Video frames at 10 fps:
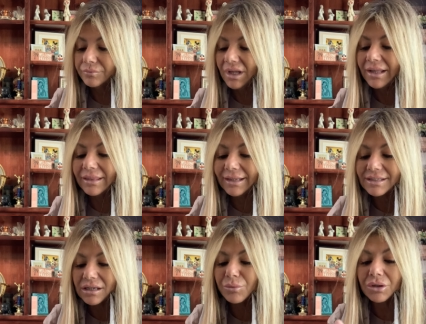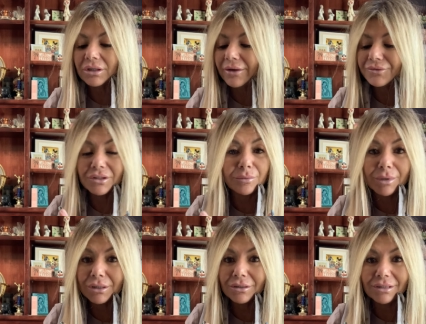I think someone left in the
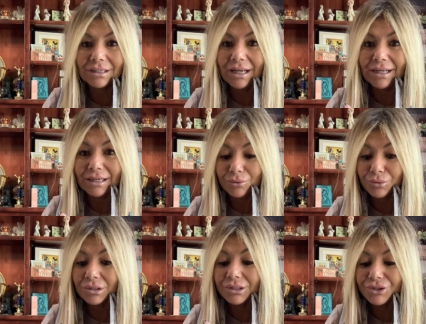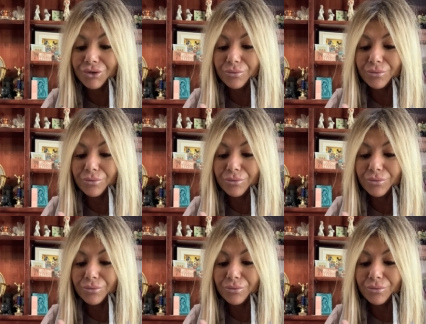middle of the night. I really do.